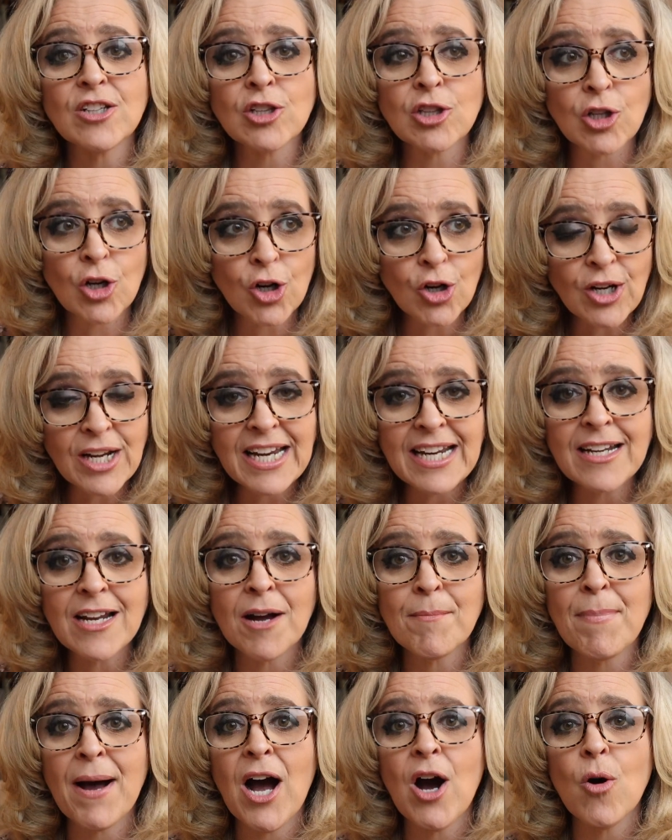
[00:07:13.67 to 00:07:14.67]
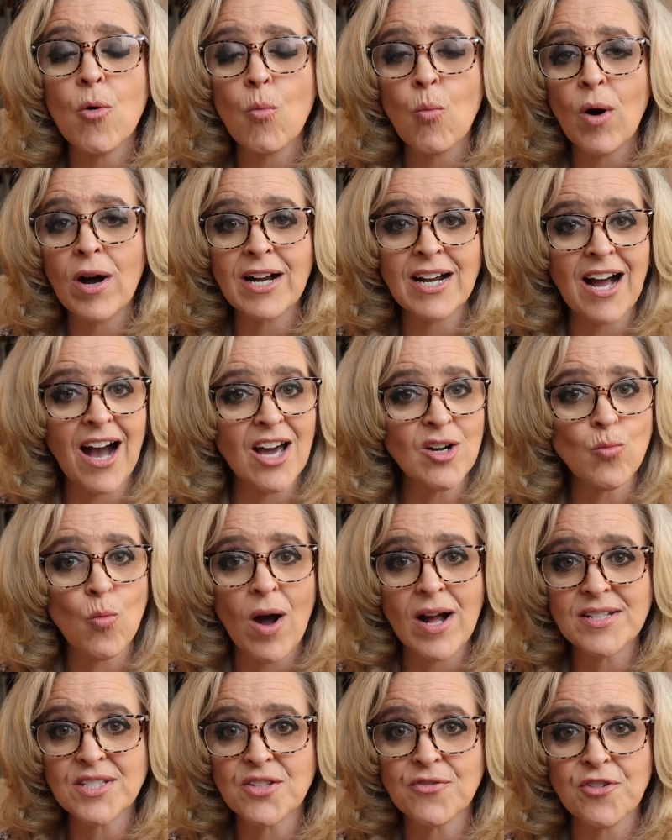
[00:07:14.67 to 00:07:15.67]
learning about what God
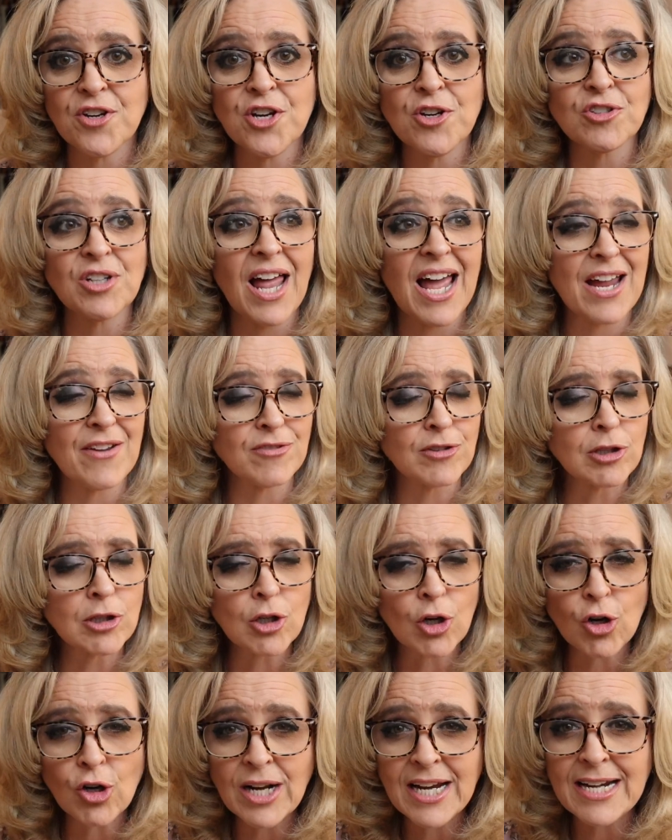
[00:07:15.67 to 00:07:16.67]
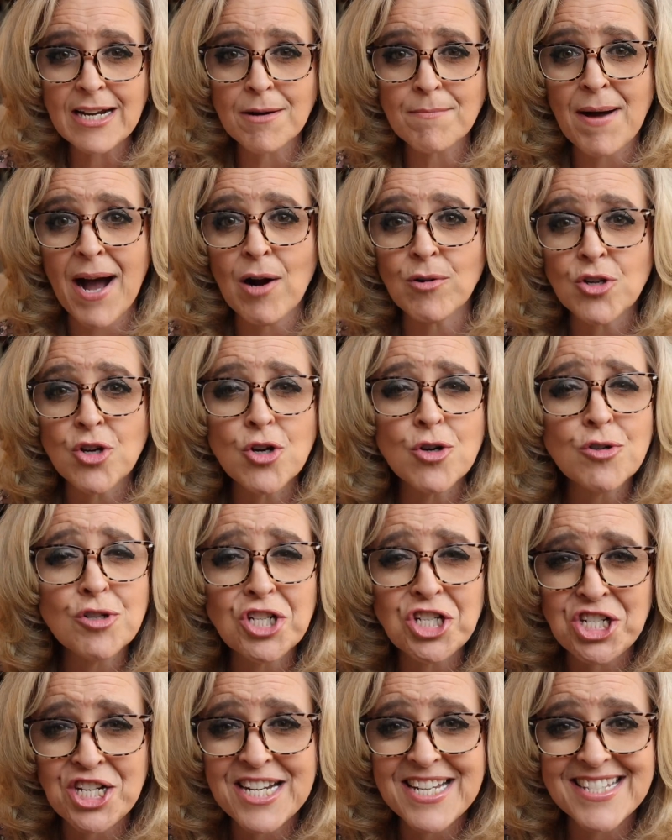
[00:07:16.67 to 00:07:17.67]
wants for your life, learning about who
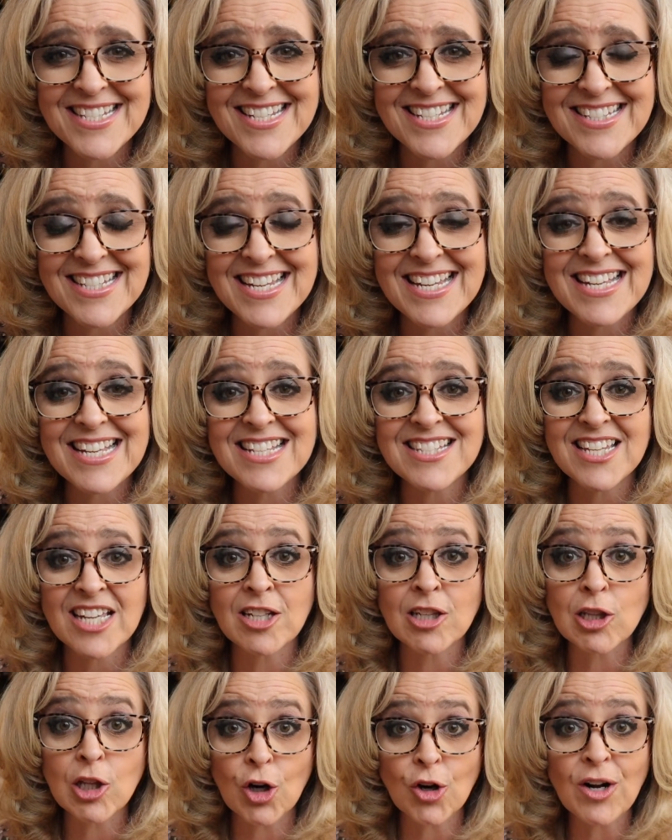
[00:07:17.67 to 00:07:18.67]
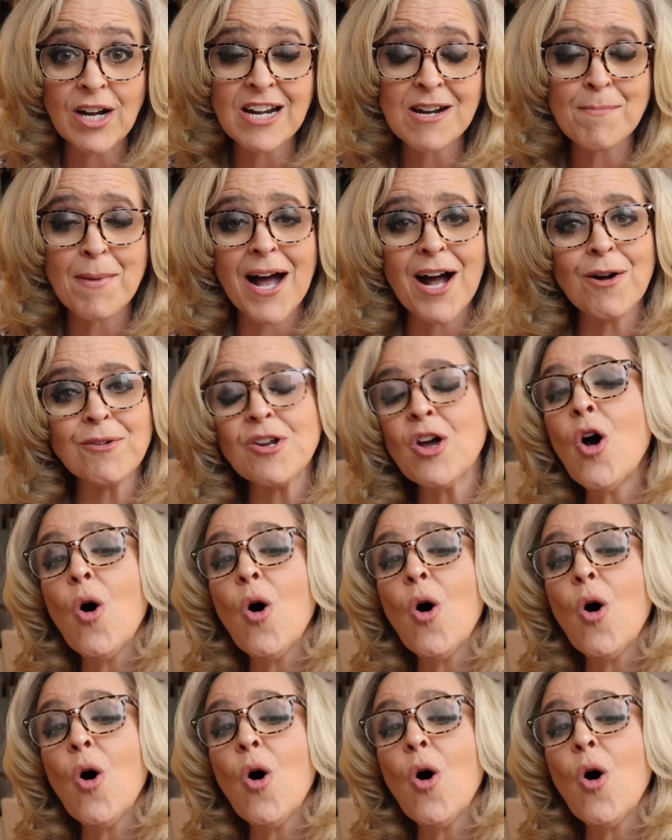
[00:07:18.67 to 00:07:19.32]
Jesus is, and learning about